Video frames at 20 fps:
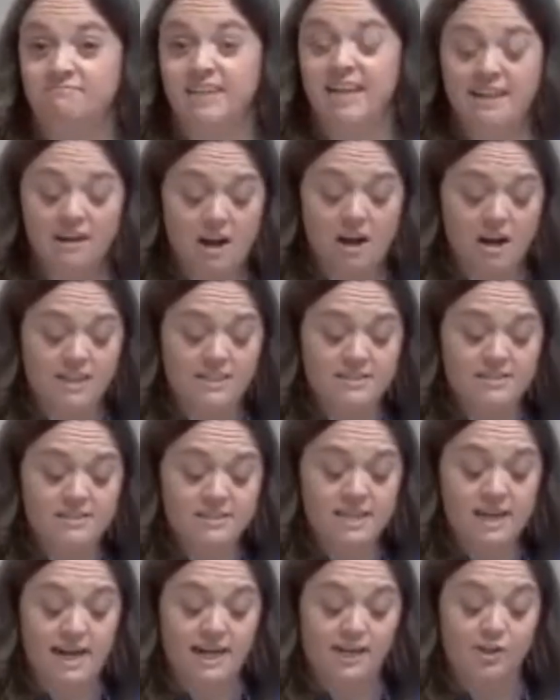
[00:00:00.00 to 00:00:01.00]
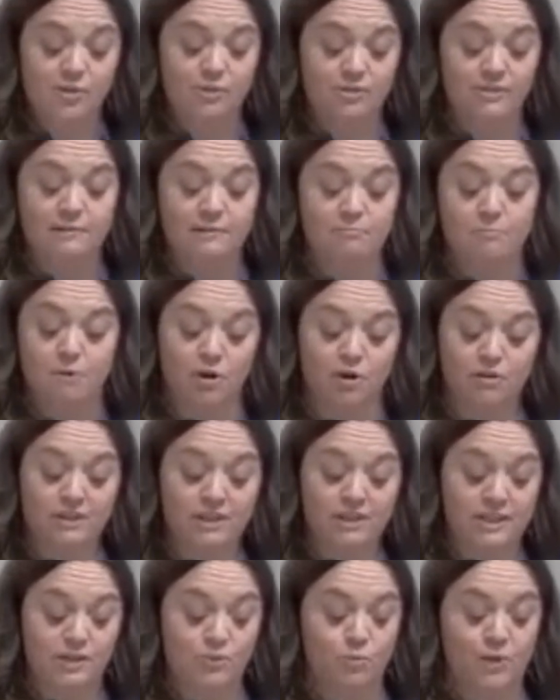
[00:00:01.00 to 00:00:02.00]
And honestly, I don't think Martha
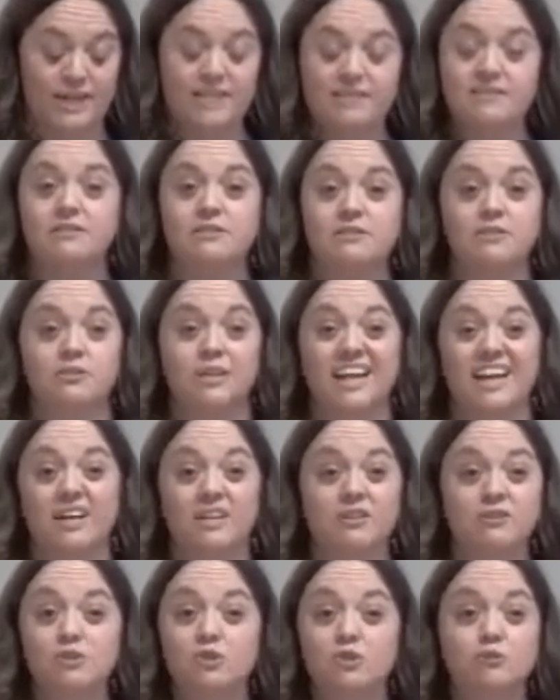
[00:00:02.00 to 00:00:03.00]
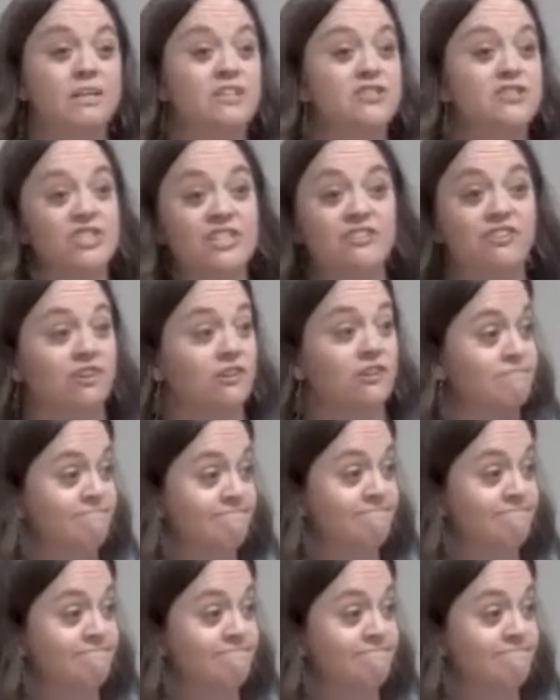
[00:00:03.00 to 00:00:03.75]
and Waitstill cared too much either.